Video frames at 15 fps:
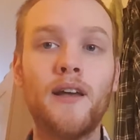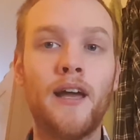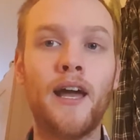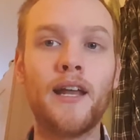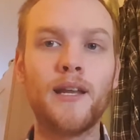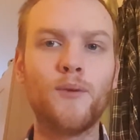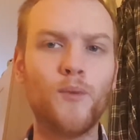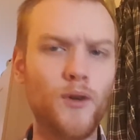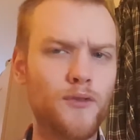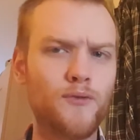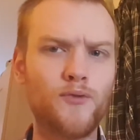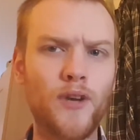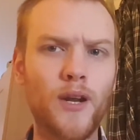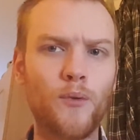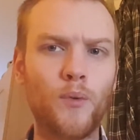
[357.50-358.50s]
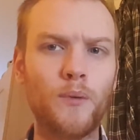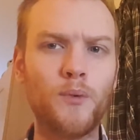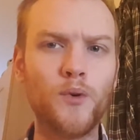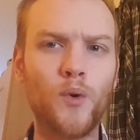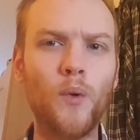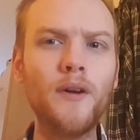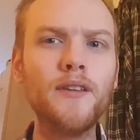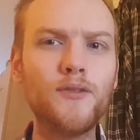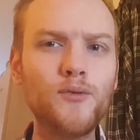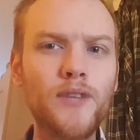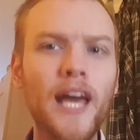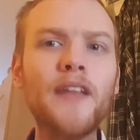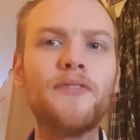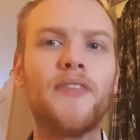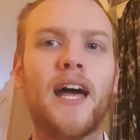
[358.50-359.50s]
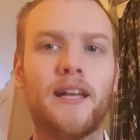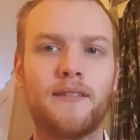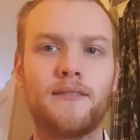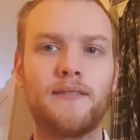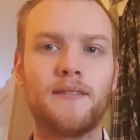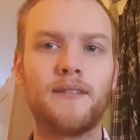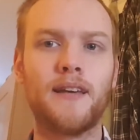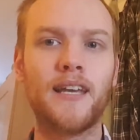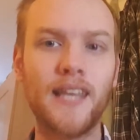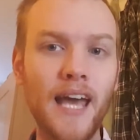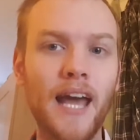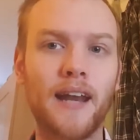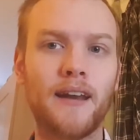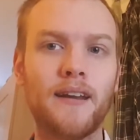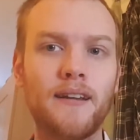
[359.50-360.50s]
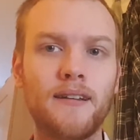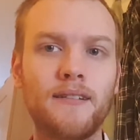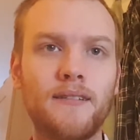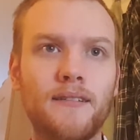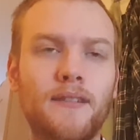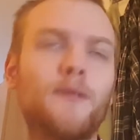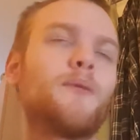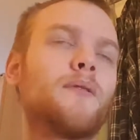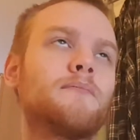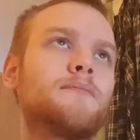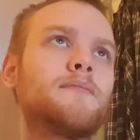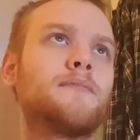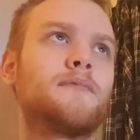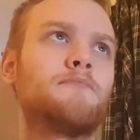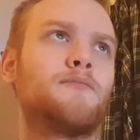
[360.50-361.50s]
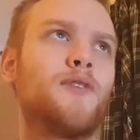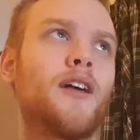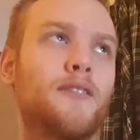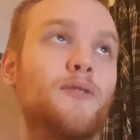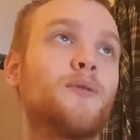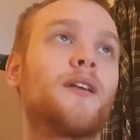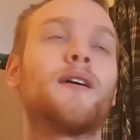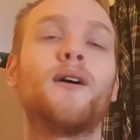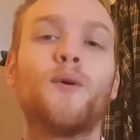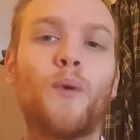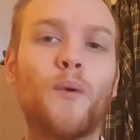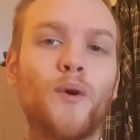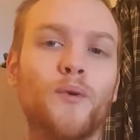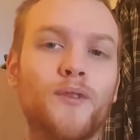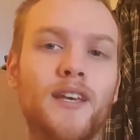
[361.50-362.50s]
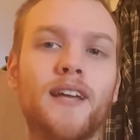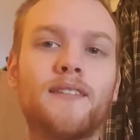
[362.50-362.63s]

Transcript: And in Waters of Draenor, we were going to get that again. We were going to